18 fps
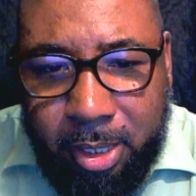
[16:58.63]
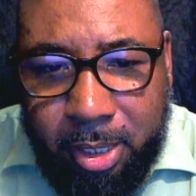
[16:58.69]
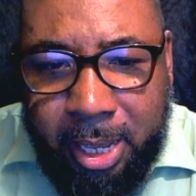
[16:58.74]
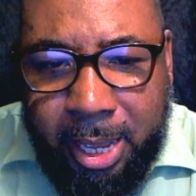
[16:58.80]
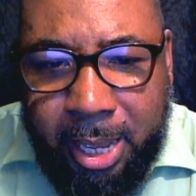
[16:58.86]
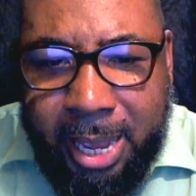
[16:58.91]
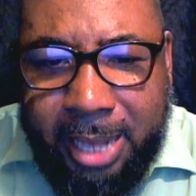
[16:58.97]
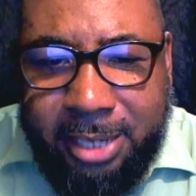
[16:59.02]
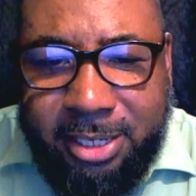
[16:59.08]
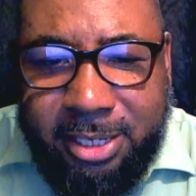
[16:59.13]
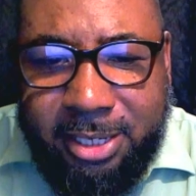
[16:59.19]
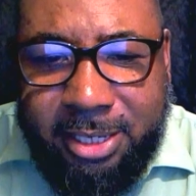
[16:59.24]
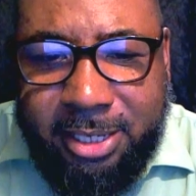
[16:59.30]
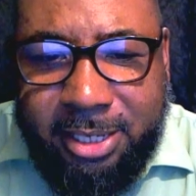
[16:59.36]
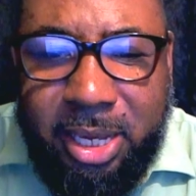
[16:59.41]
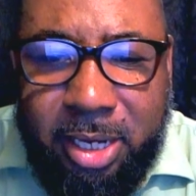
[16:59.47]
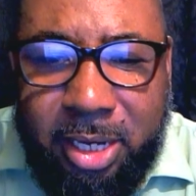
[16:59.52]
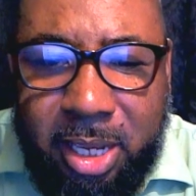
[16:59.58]
Had
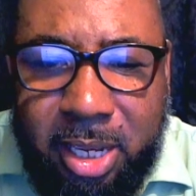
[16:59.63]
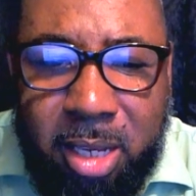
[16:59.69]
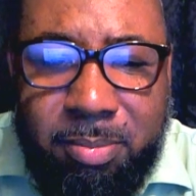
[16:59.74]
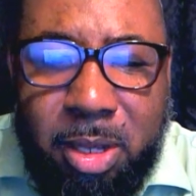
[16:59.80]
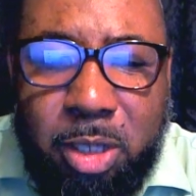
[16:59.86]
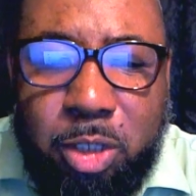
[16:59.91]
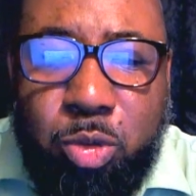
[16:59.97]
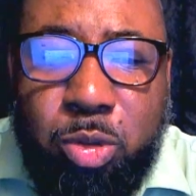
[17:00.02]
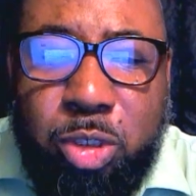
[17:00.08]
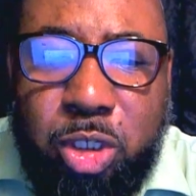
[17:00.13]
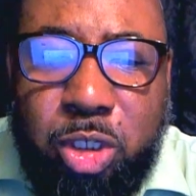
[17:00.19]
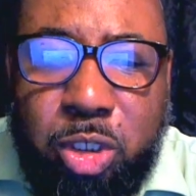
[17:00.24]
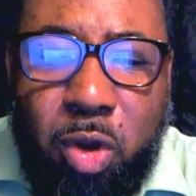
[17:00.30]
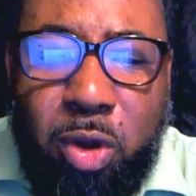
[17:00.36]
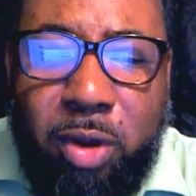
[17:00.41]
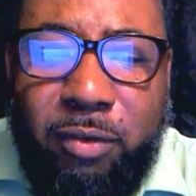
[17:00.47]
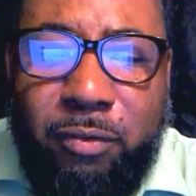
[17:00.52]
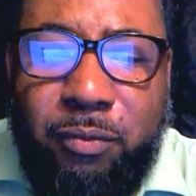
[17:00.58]
said that the emails were
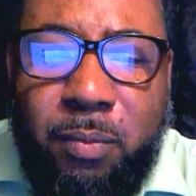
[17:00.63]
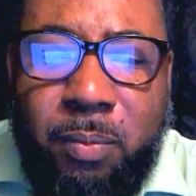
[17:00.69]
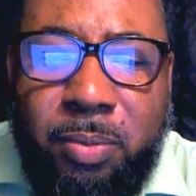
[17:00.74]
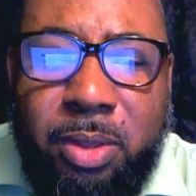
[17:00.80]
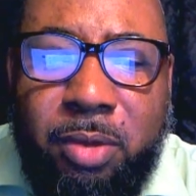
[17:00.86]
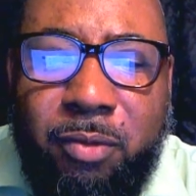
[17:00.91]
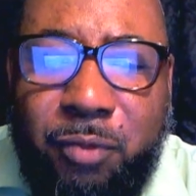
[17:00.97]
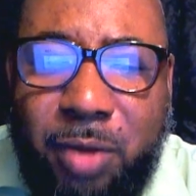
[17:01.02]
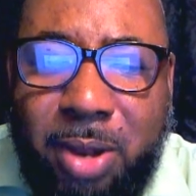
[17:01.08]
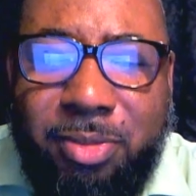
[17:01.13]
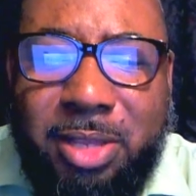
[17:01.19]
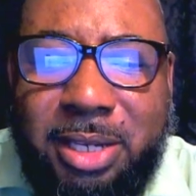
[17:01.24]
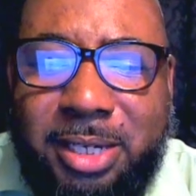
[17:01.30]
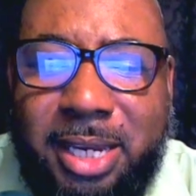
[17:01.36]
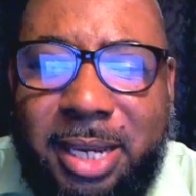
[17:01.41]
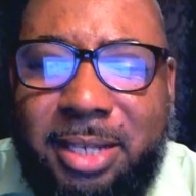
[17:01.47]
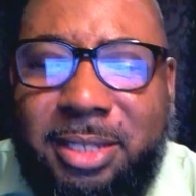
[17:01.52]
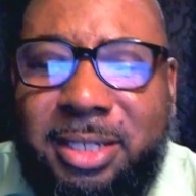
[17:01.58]
stolen from the
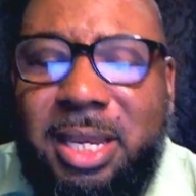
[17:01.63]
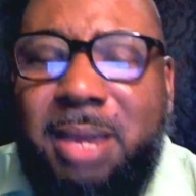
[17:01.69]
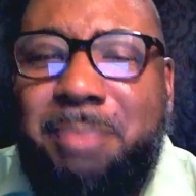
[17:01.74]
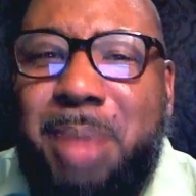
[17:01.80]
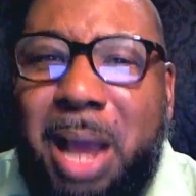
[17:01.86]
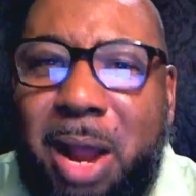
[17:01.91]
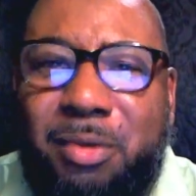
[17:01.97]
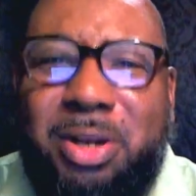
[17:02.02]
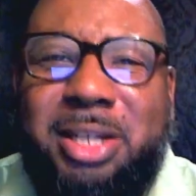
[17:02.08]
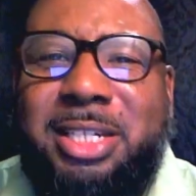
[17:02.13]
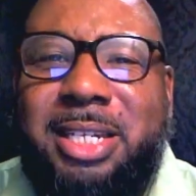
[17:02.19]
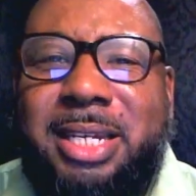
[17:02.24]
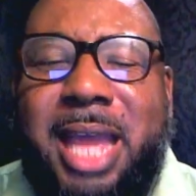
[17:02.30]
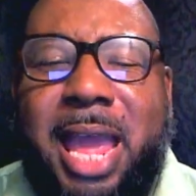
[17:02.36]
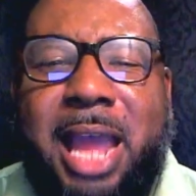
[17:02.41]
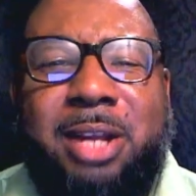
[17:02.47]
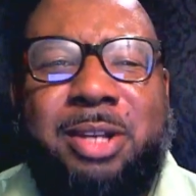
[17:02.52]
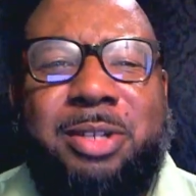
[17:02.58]
DNC by Russian
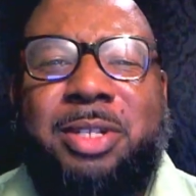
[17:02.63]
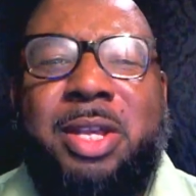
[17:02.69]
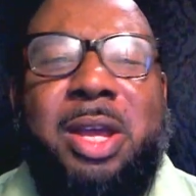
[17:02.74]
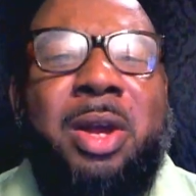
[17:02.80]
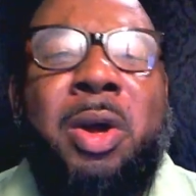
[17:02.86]
hackers.